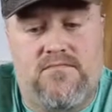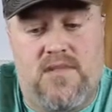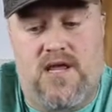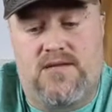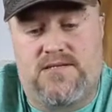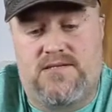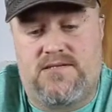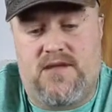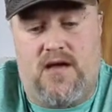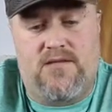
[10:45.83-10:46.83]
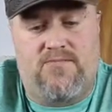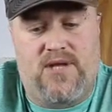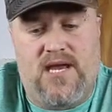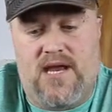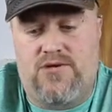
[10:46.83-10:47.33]
It's the
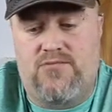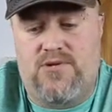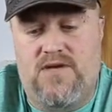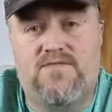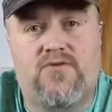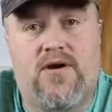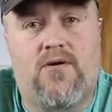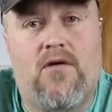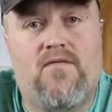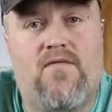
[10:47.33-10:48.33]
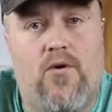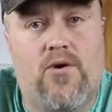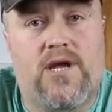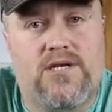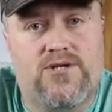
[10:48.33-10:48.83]
blade, I do believe, is right around
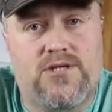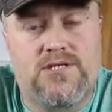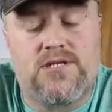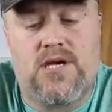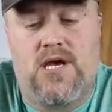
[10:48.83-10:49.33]
4 inches,